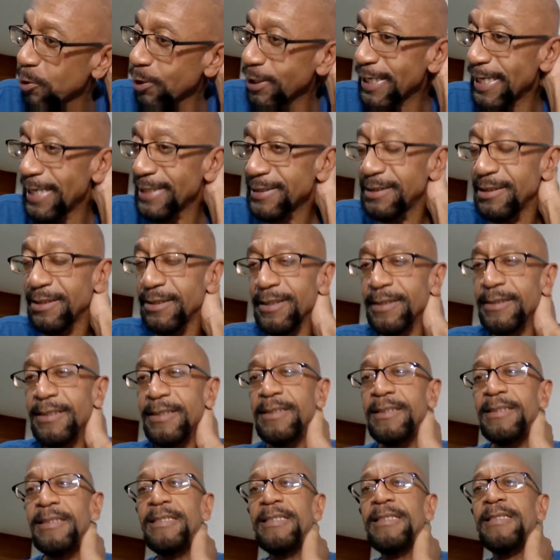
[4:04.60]
some more guys here
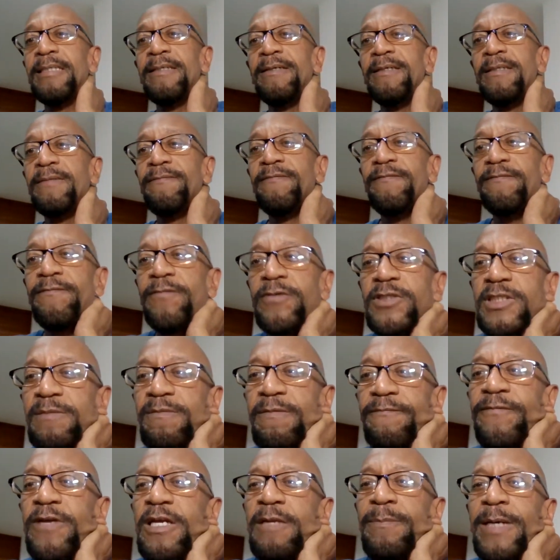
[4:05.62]
for
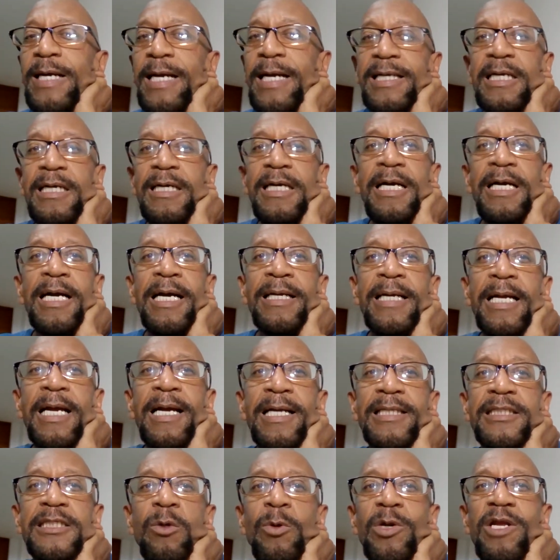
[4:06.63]
some feedback. I
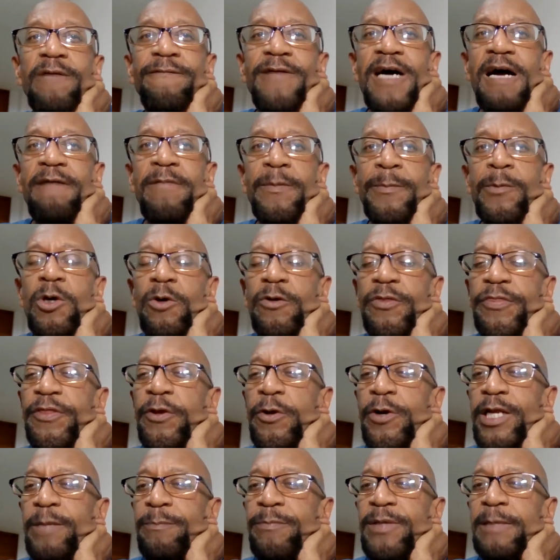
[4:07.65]
got 25. I'm gonna go with
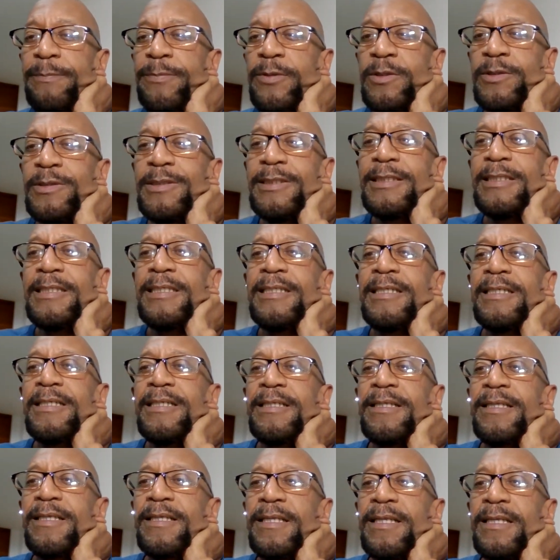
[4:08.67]
30 people.
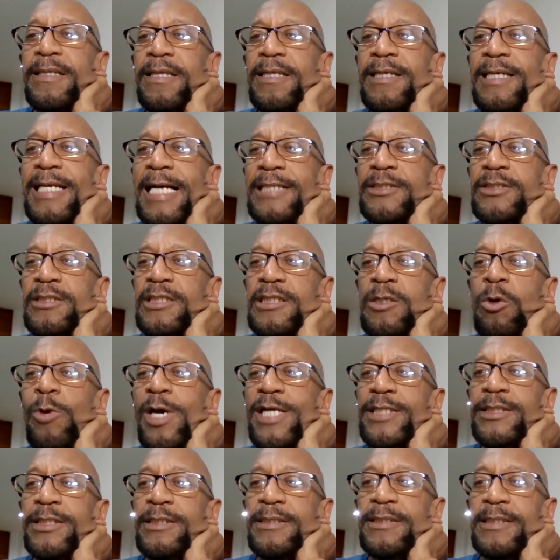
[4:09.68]
Then ask you this
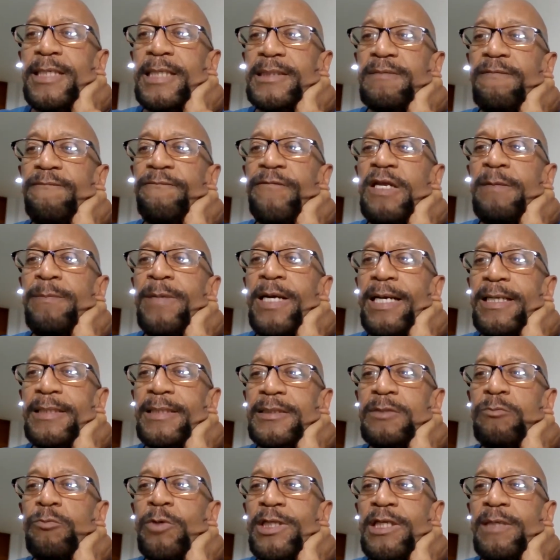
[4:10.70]
question, get some feedback.
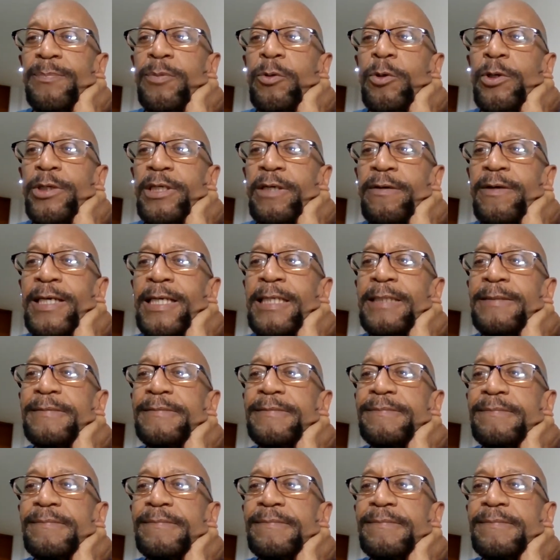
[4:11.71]
It's really important, all right?